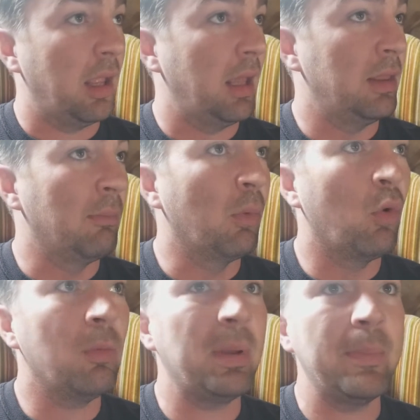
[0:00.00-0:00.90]
The
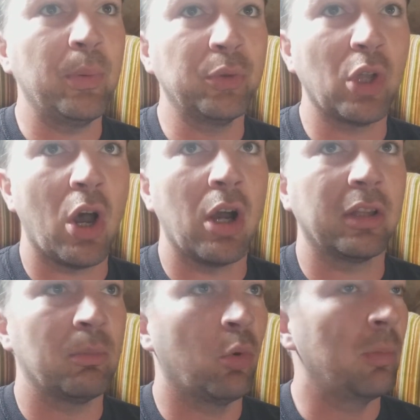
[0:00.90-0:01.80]
more people talk,
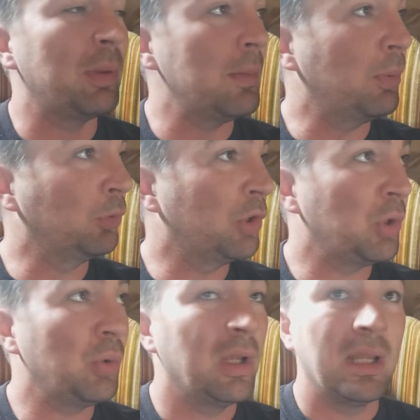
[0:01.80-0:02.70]
the more people
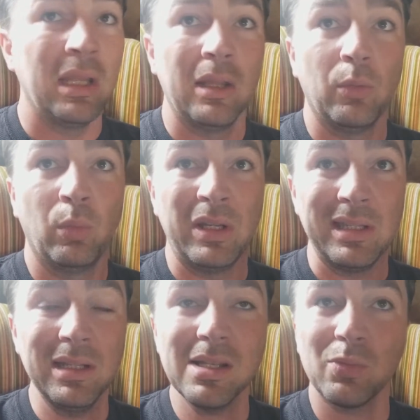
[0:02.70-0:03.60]
do. When
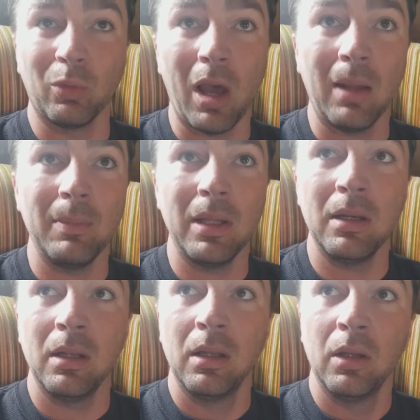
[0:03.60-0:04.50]
Dennis Rodman
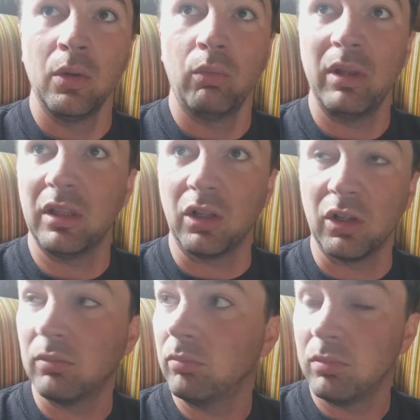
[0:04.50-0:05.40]
went to
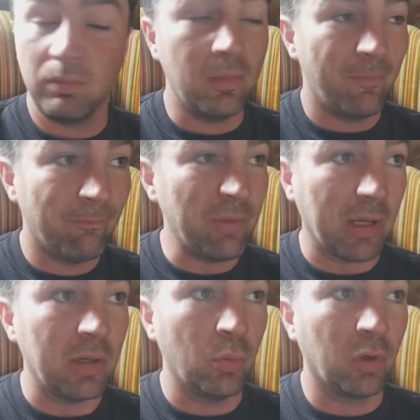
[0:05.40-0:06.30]

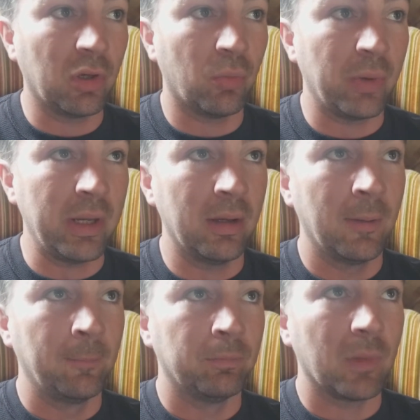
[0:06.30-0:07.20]
fucking North Korea,
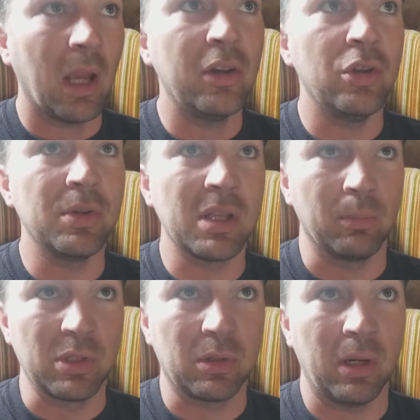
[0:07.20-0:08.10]
I knew something
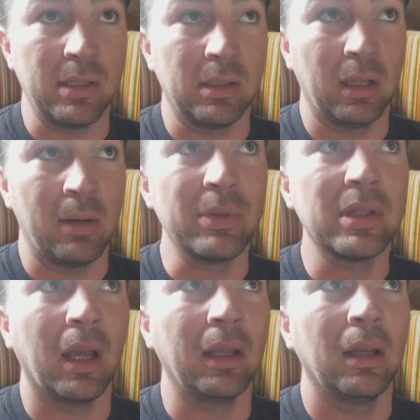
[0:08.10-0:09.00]
was crazy. I was
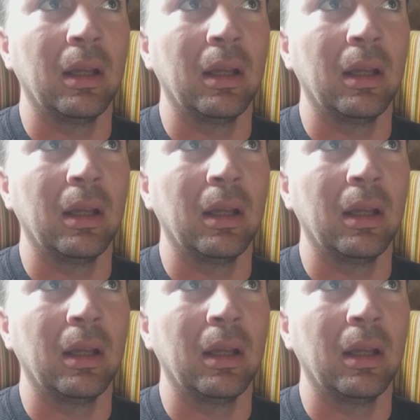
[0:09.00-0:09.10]
like,